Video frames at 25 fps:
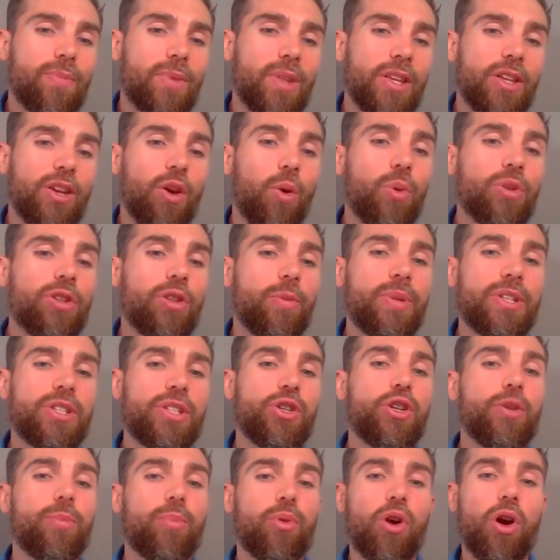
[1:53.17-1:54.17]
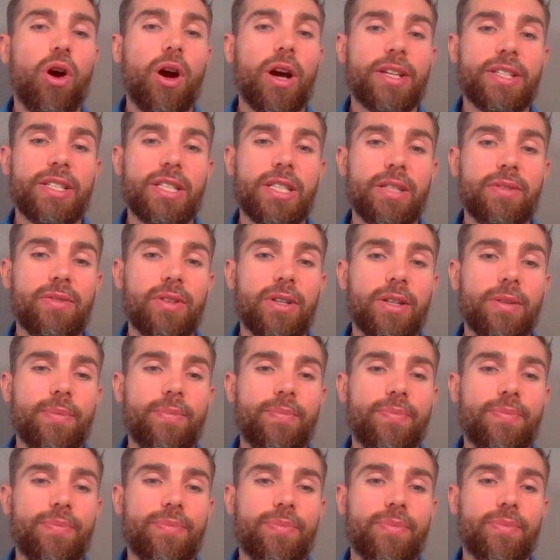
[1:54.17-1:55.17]
you don't want to be too bright either,
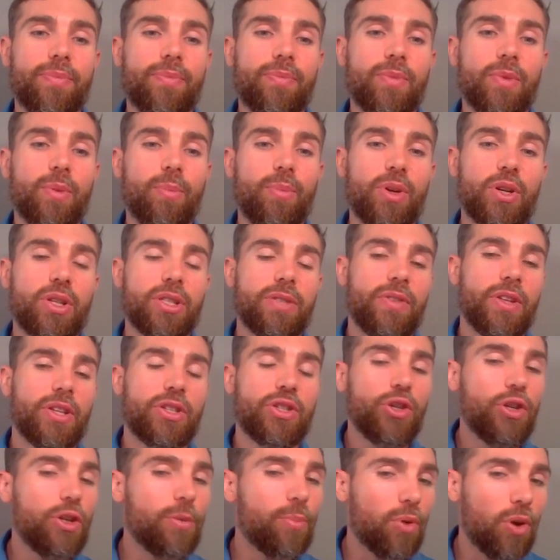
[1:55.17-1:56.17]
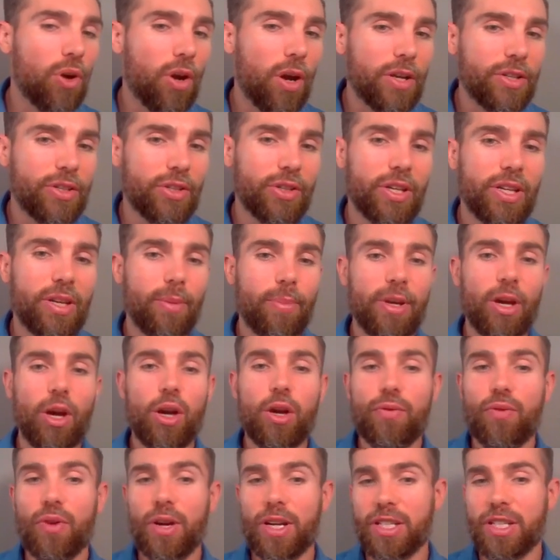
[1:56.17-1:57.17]
because if they're too bright, you're going to be
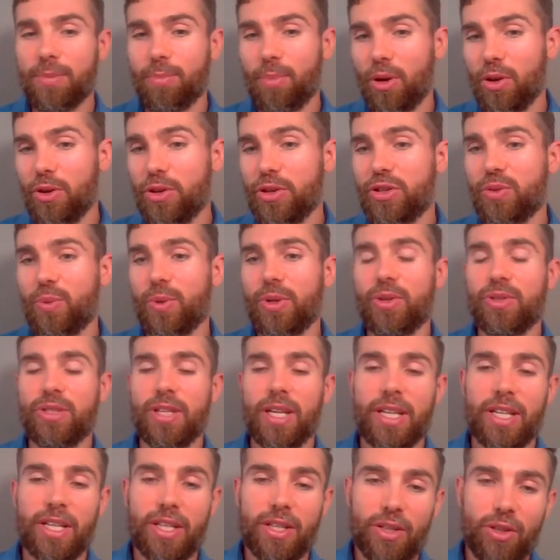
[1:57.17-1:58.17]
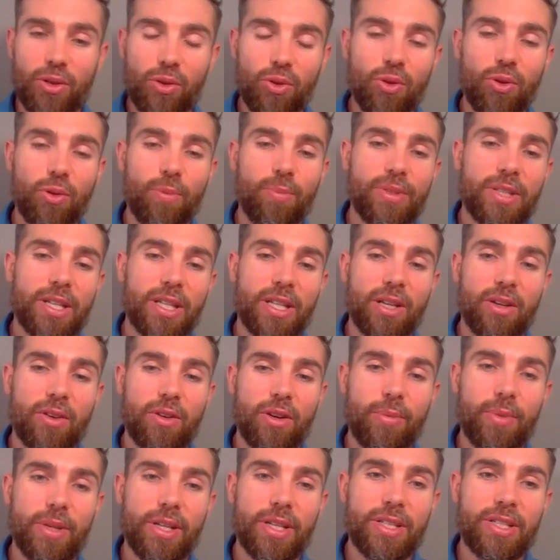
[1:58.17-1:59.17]
overexposed when you're taking your
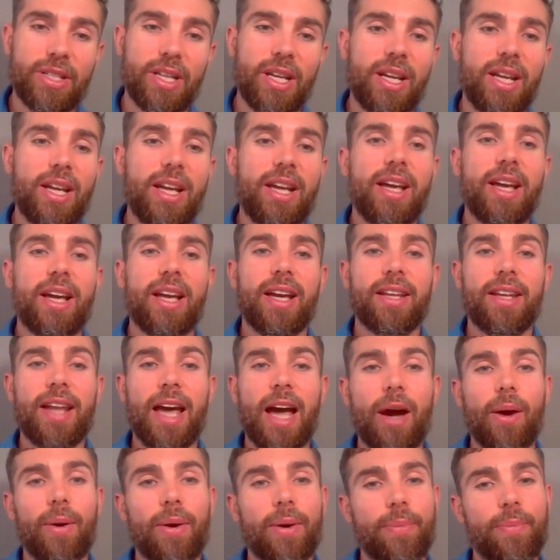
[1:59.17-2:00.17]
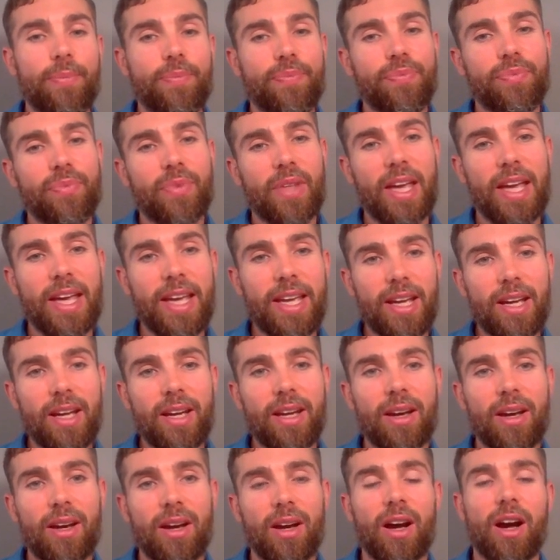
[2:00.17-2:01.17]
particular image. Now,
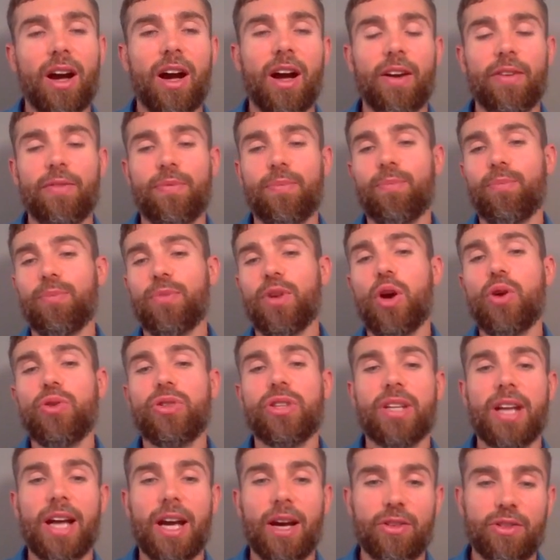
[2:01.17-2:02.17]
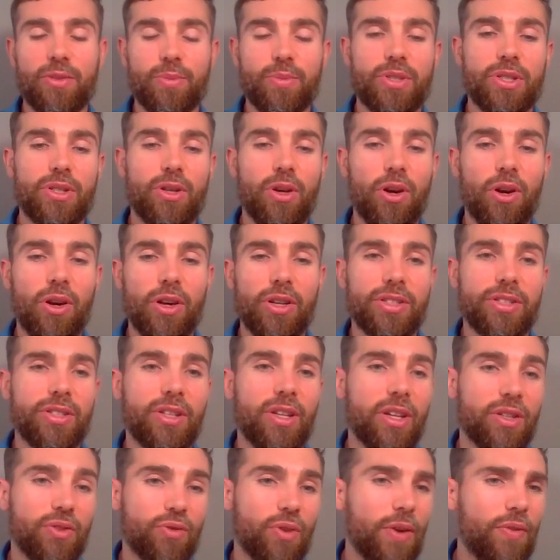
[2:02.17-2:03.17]
here I've noted out some stars
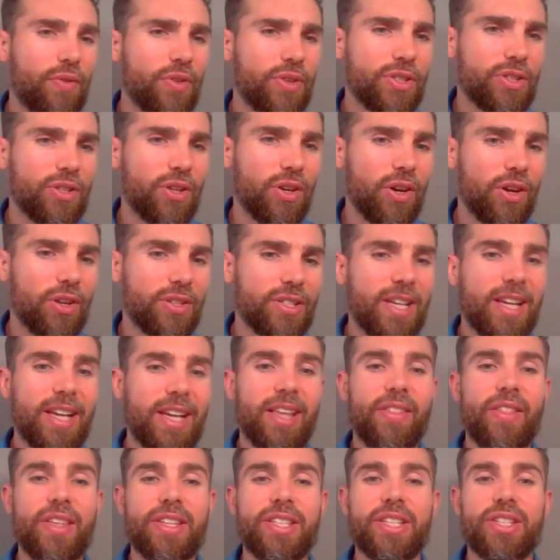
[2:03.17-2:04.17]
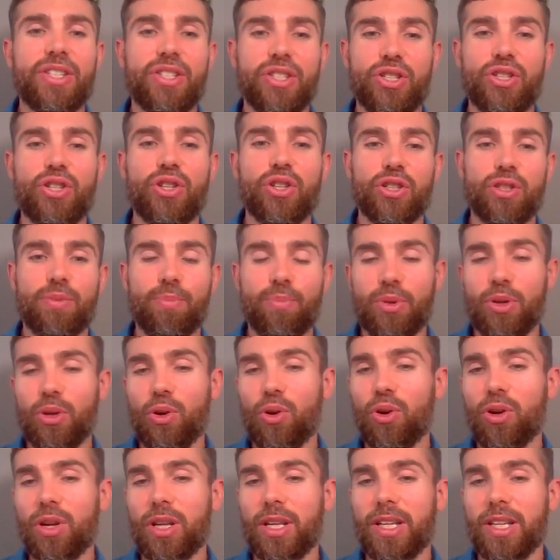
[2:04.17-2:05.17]
as reference stars. This is just
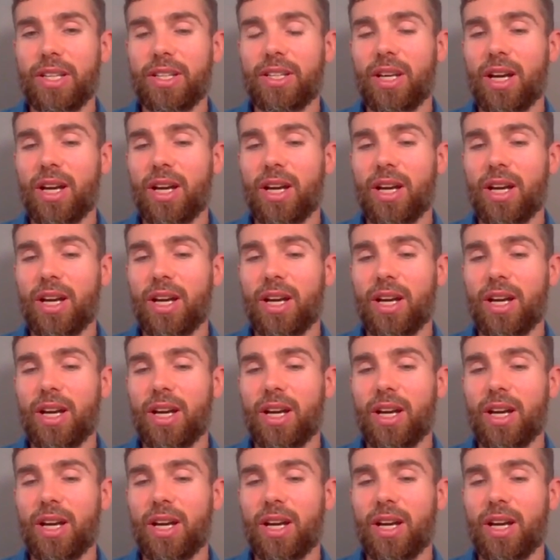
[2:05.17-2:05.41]
purely